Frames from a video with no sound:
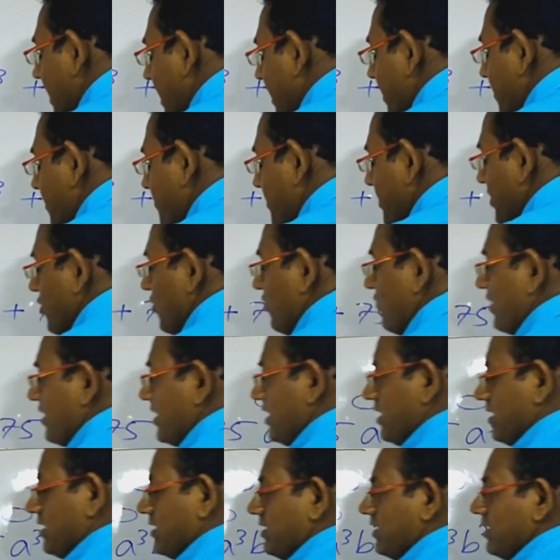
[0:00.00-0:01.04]
AB over
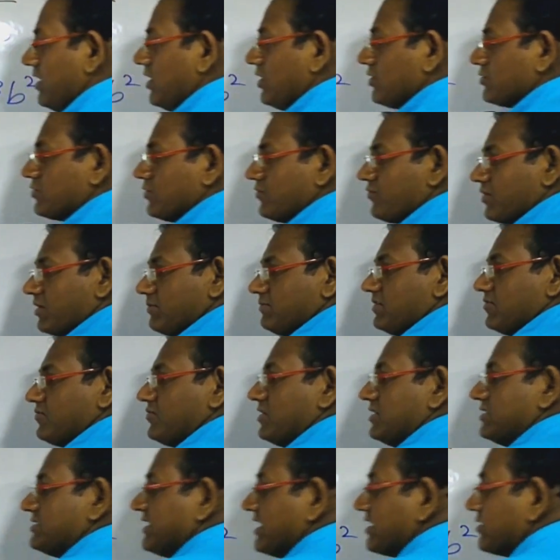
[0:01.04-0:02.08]
here. So from the
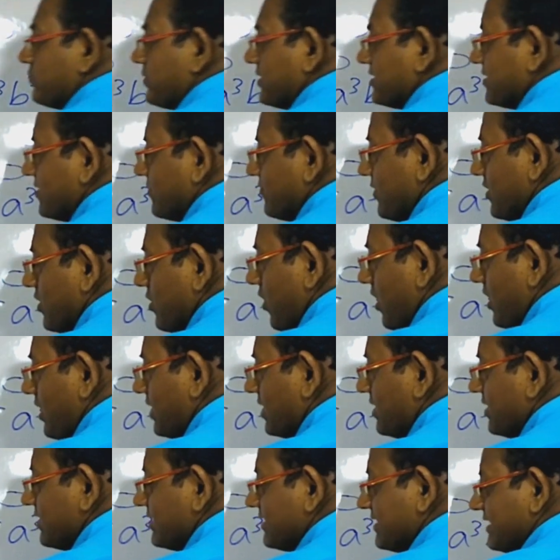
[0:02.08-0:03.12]
first expression we
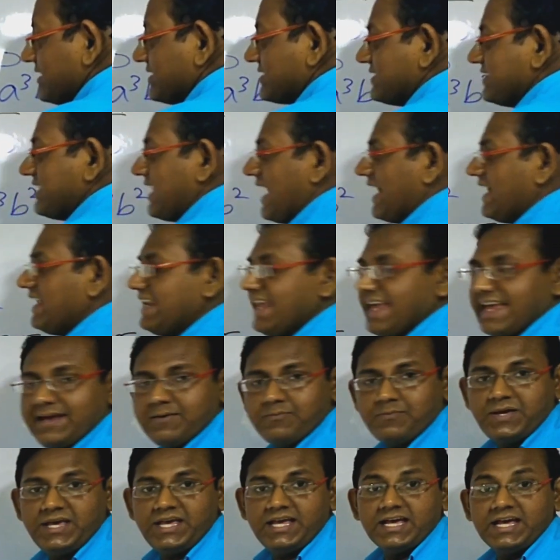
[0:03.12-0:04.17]
got this
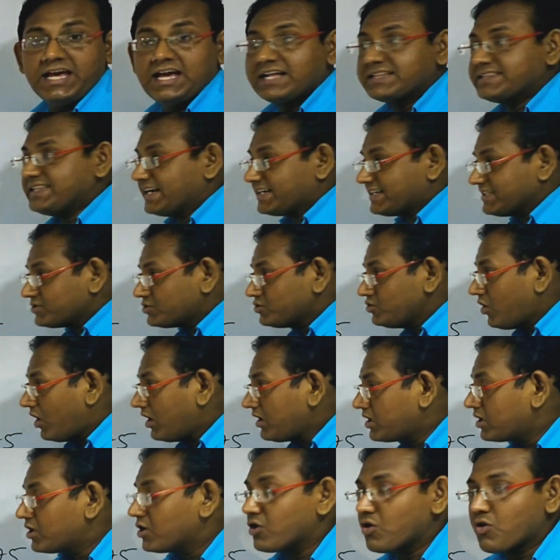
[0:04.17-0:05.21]
9AB, that is
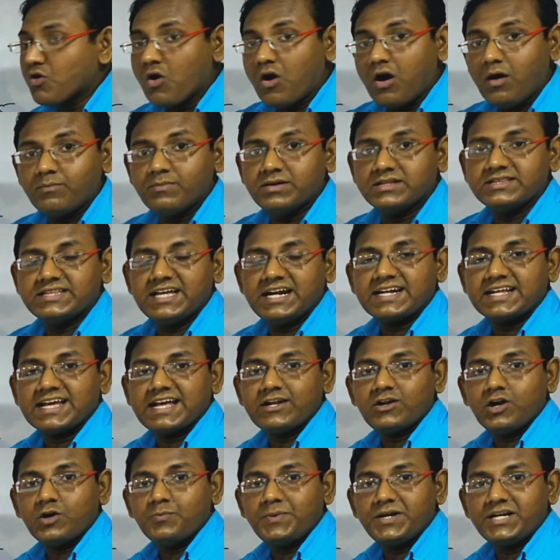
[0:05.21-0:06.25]
not common, that
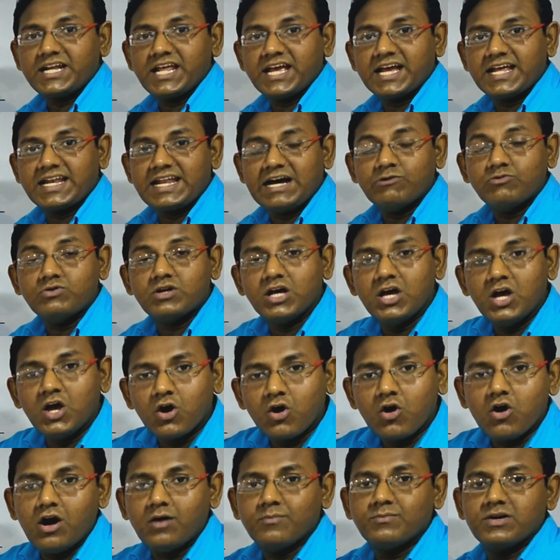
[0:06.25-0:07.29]
cannot be taken
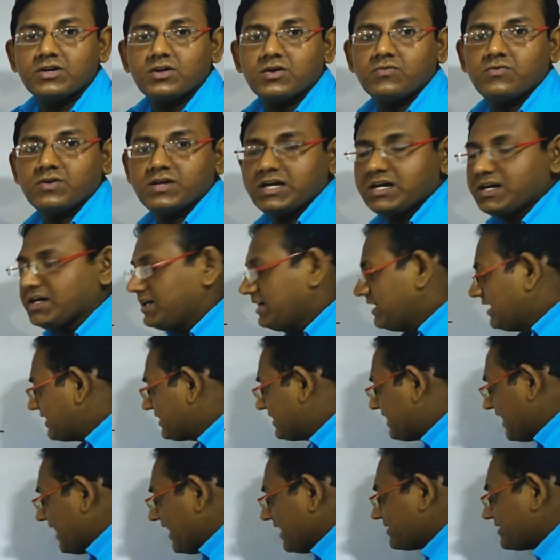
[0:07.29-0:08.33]
out, common over here.
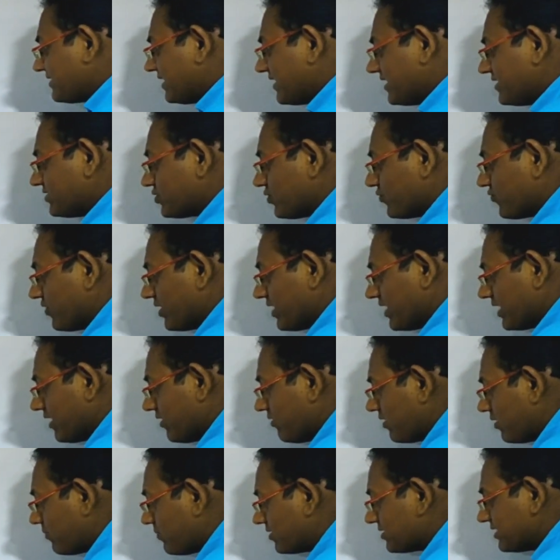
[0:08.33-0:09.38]
The next thing is to figure
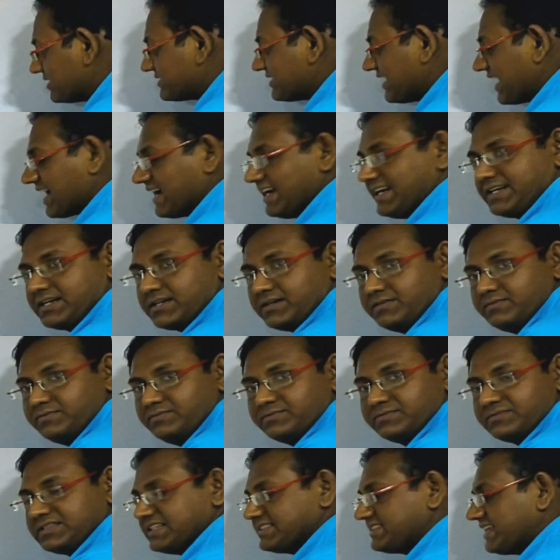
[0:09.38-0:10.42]
out about the second
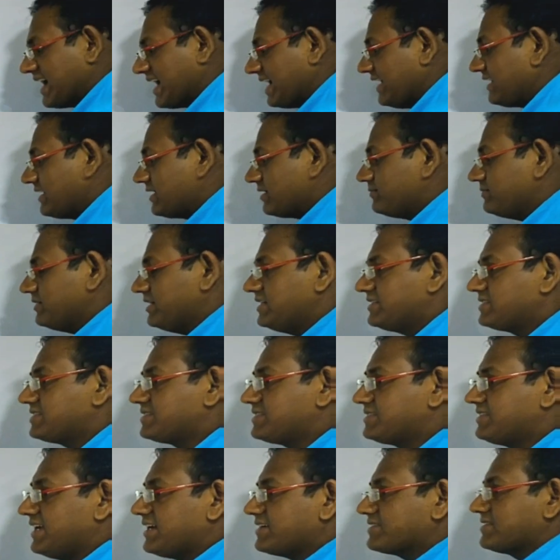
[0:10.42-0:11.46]
term. The second term
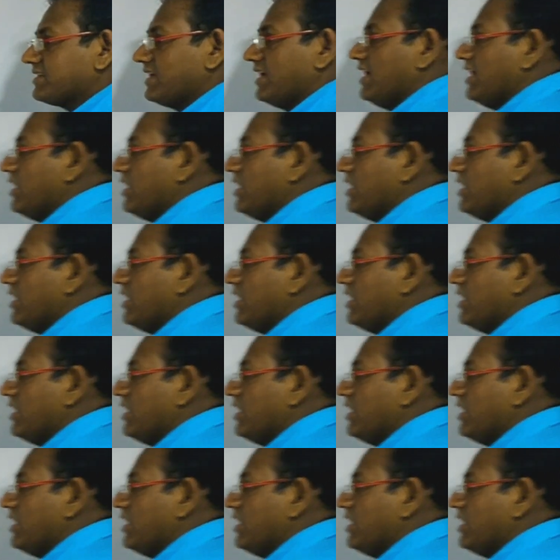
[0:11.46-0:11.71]
is 6.